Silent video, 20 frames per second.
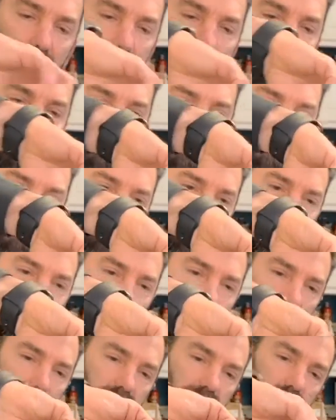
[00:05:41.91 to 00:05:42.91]
And this is
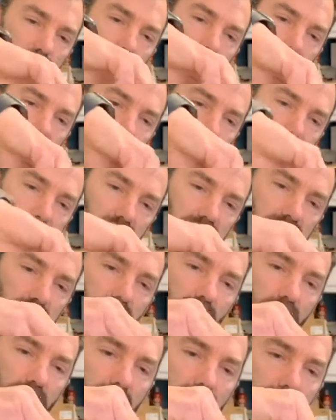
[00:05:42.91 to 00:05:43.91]
a fully
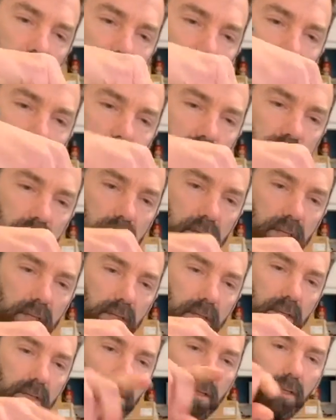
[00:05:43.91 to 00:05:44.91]
adjustable right here, so you
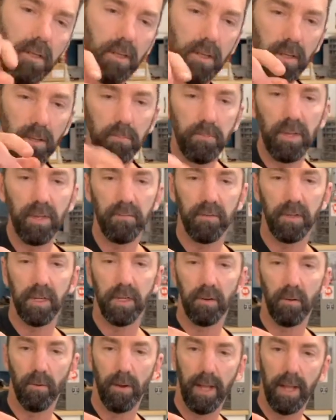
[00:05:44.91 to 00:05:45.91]
can pivot
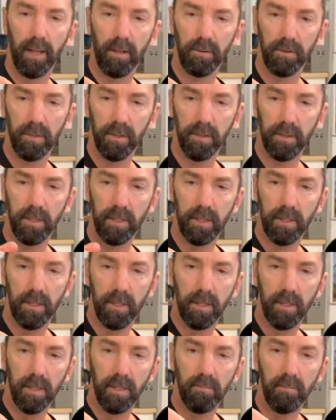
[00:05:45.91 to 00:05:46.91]
it around,
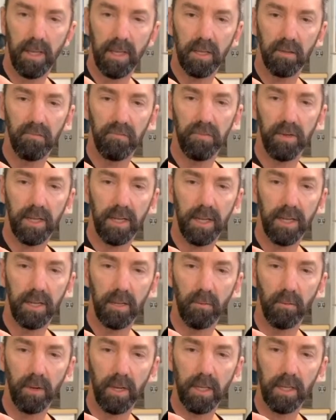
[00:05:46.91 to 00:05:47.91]
make it fit any
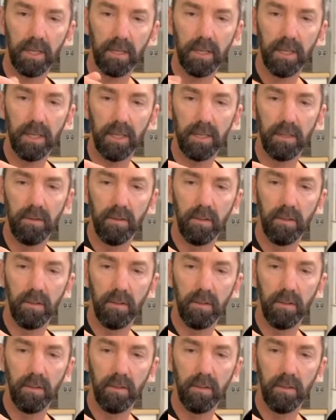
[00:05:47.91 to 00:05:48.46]
way you need.